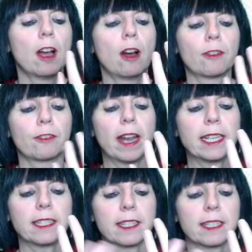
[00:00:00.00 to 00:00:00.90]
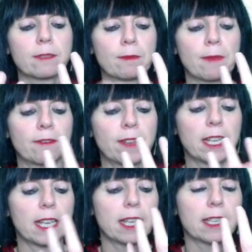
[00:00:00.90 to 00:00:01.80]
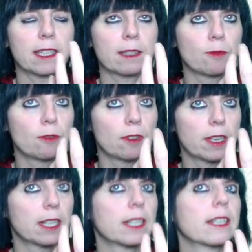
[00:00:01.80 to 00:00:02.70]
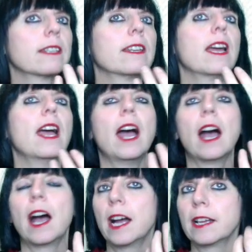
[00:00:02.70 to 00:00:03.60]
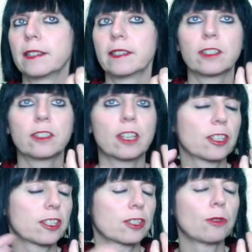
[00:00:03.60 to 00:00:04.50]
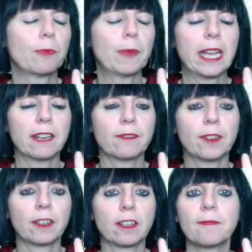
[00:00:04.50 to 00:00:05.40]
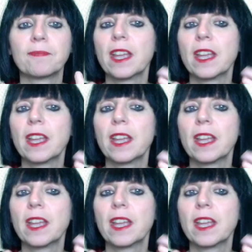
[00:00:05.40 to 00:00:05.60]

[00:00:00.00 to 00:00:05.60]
arthritis with my fingers swollen and just so painful.